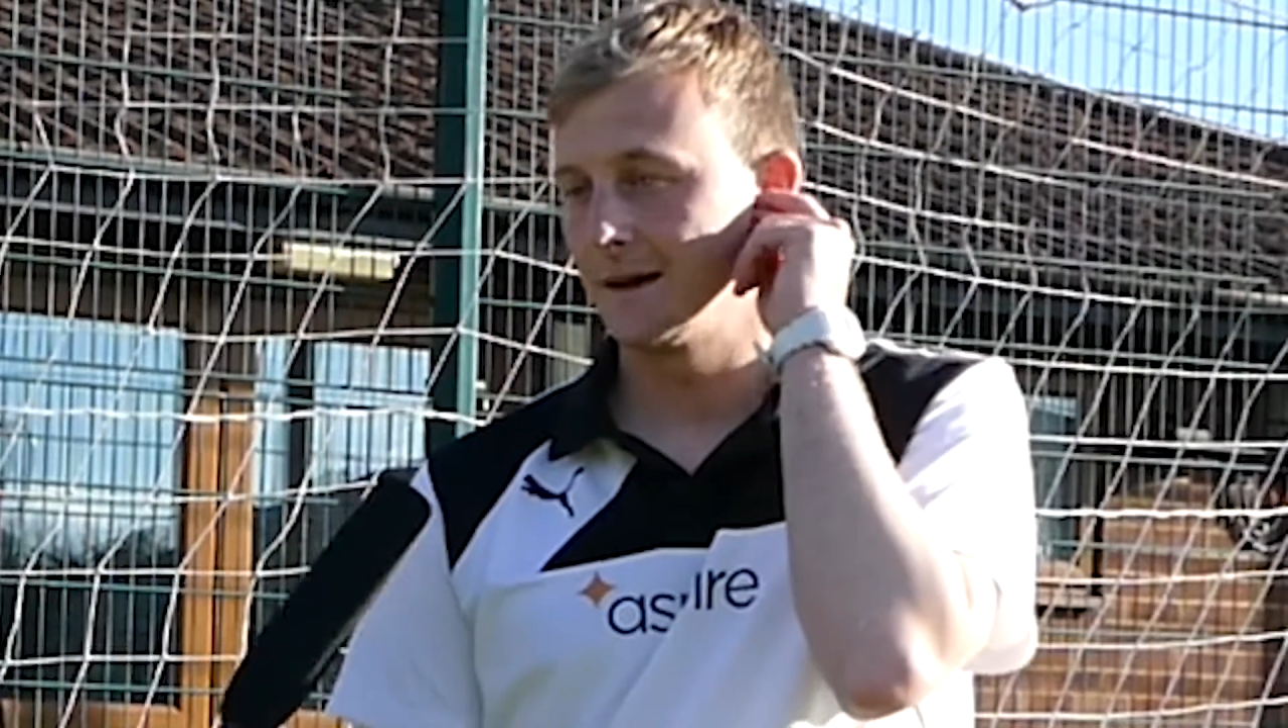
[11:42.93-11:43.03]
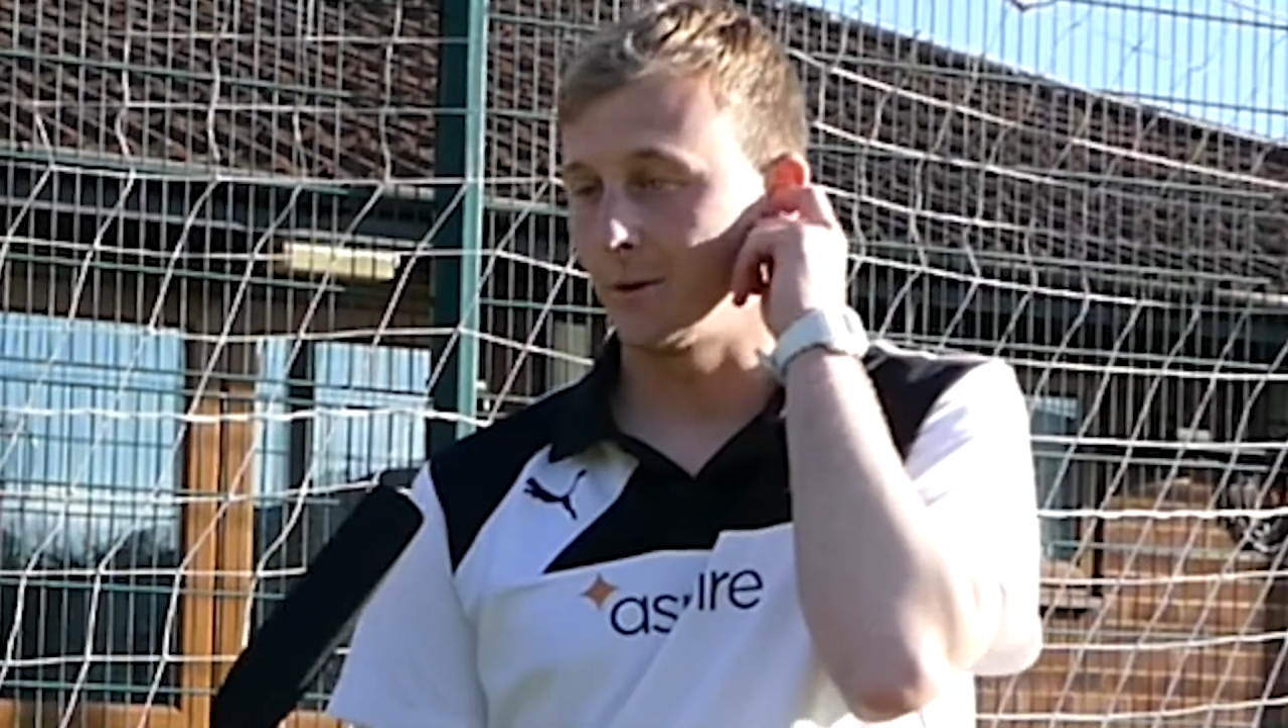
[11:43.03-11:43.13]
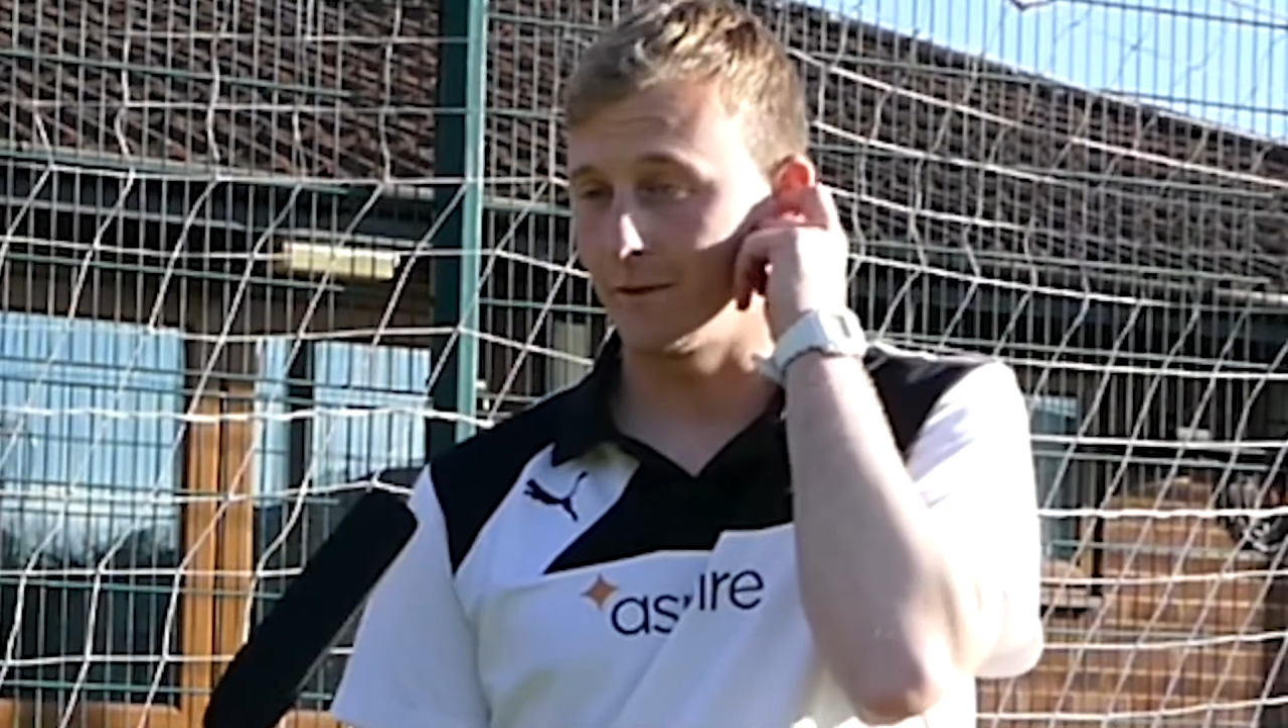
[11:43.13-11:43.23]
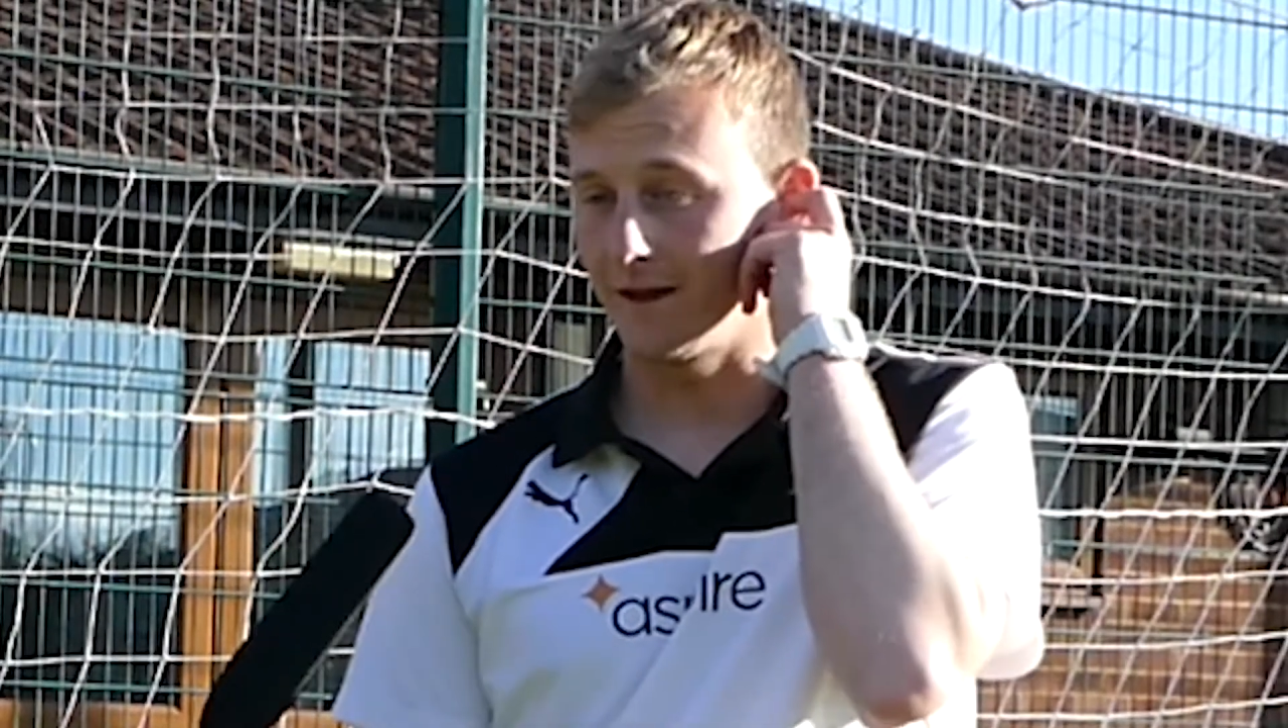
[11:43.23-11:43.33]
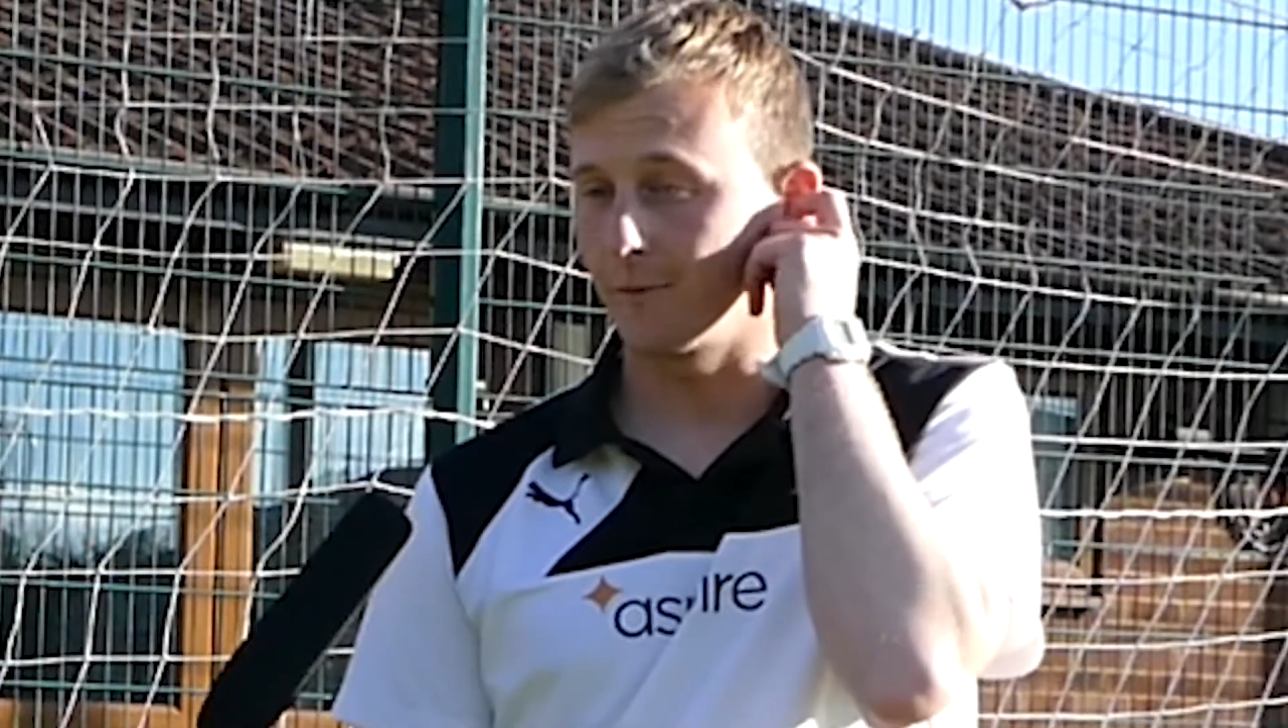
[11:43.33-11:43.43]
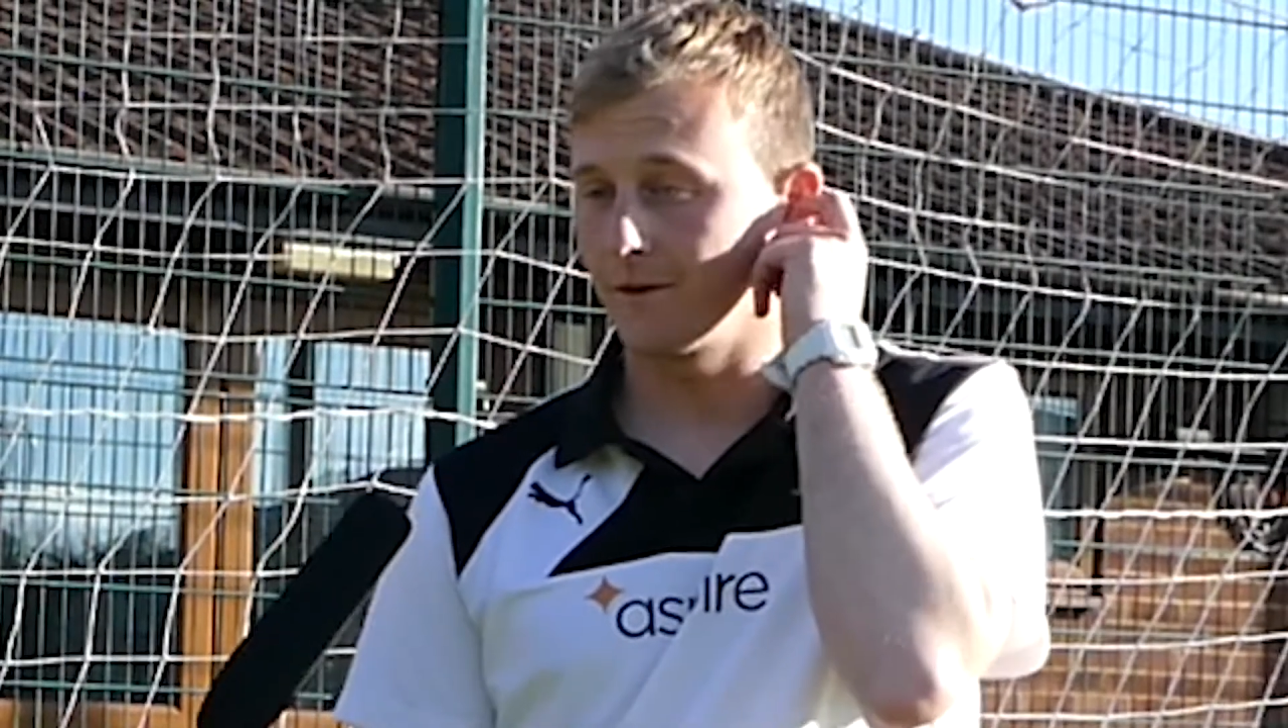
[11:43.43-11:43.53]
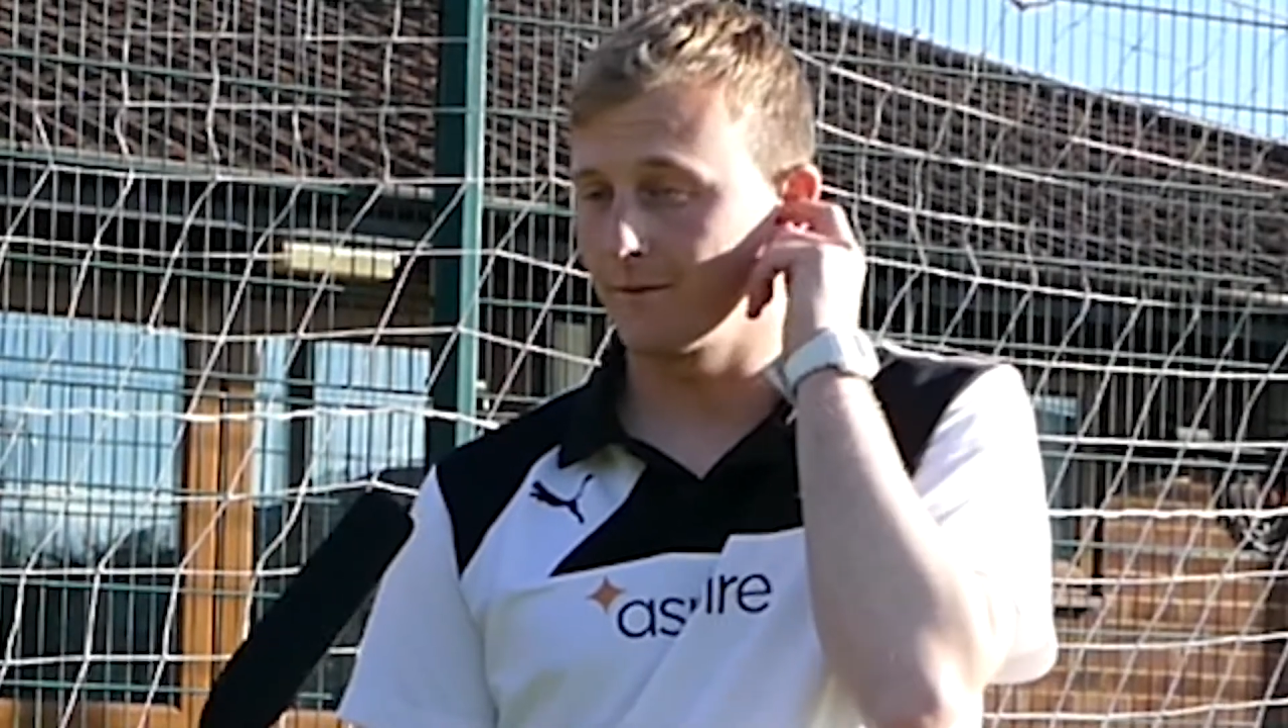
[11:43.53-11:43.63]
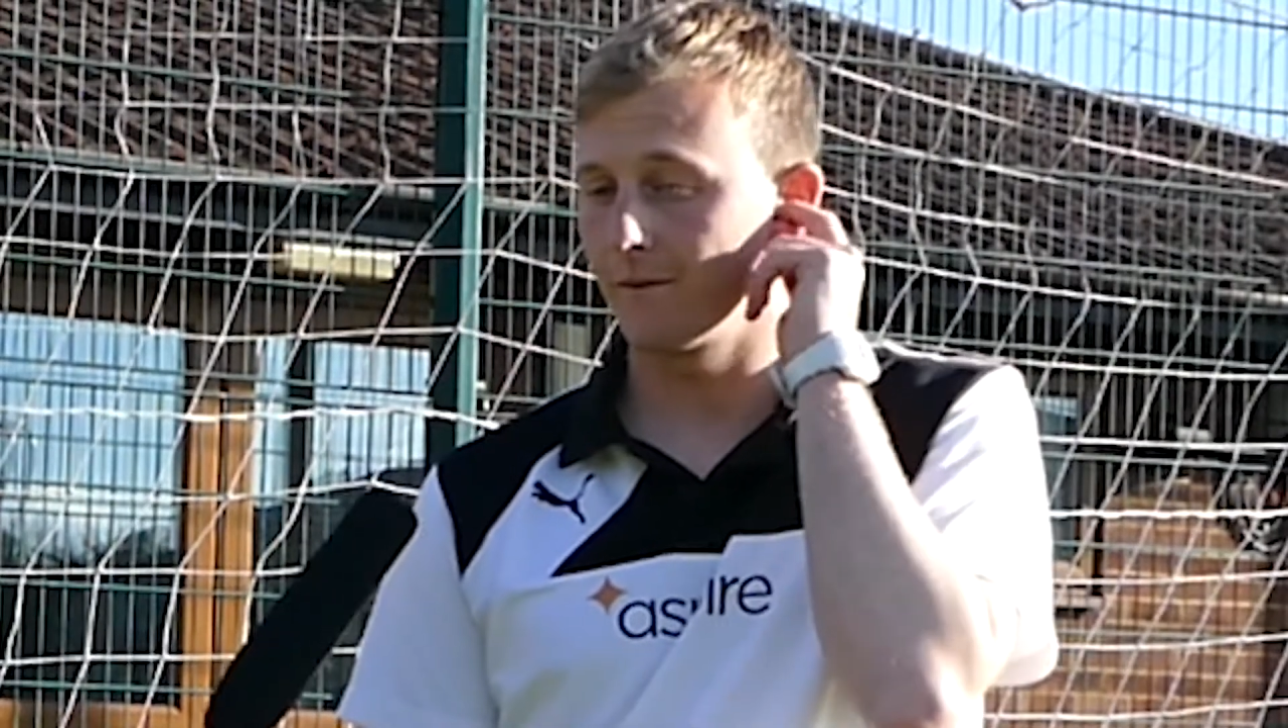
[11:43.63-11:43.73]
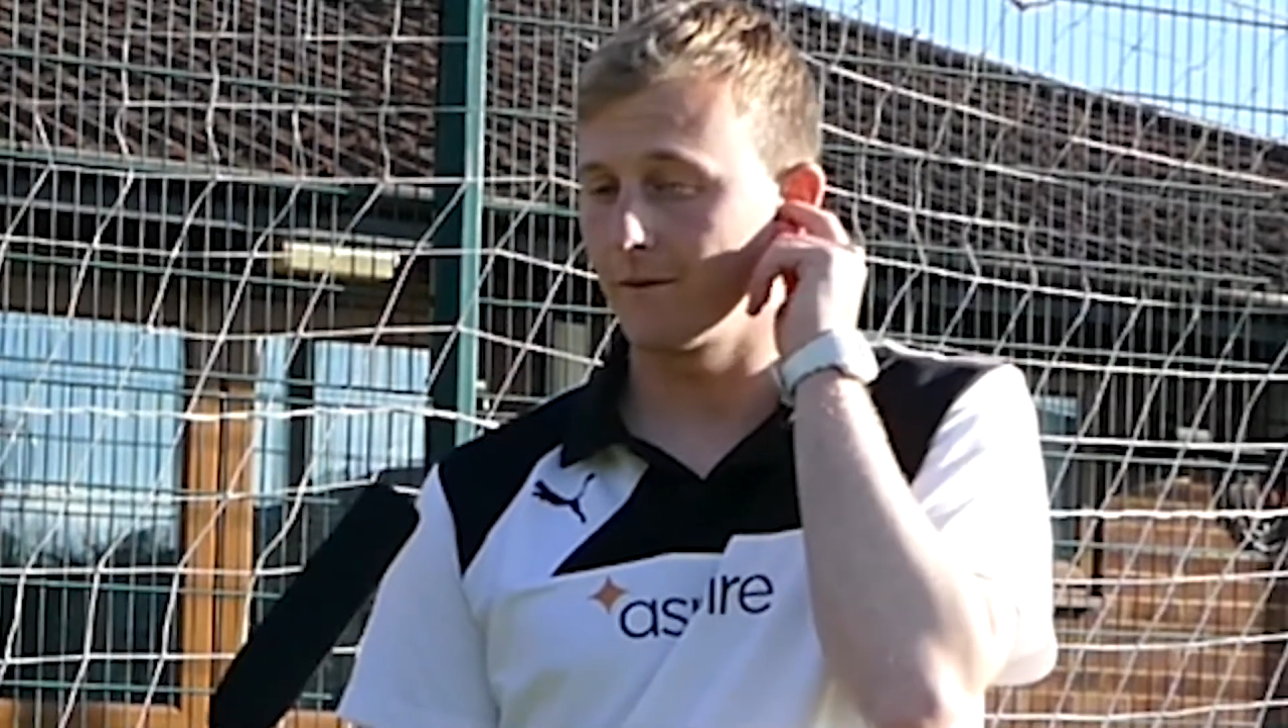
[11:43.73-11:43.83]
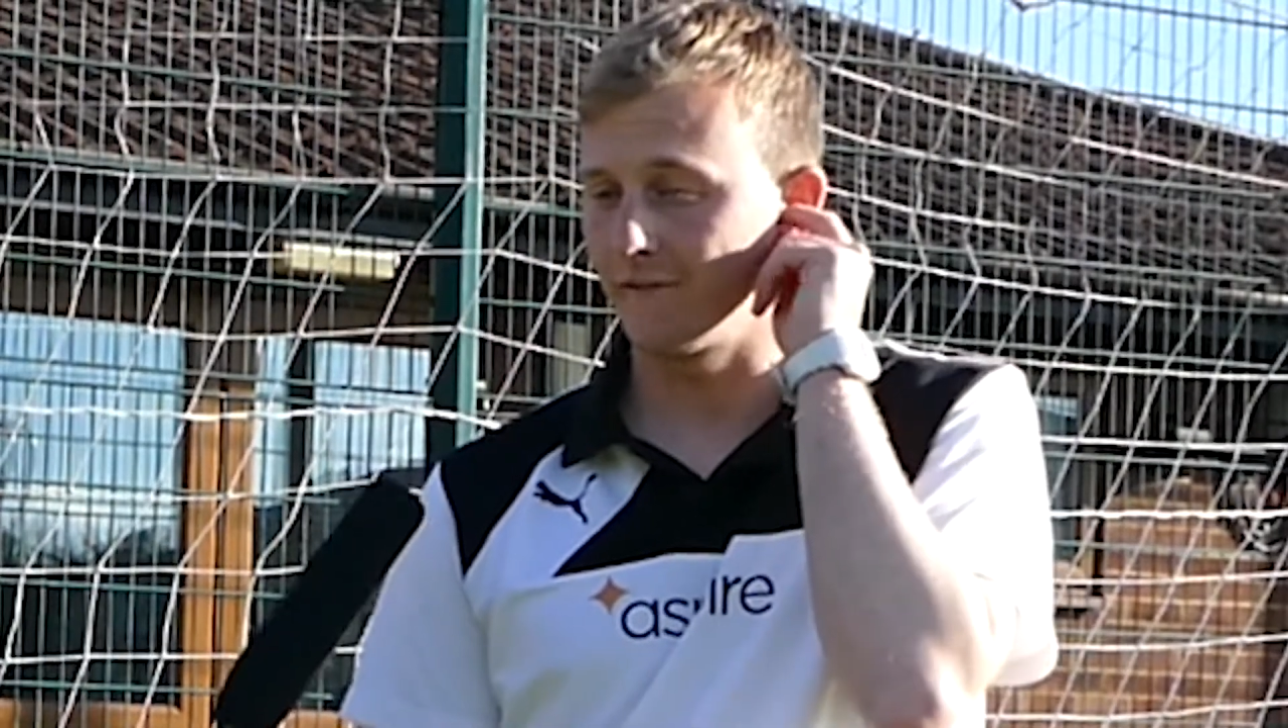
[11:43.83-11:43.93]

But I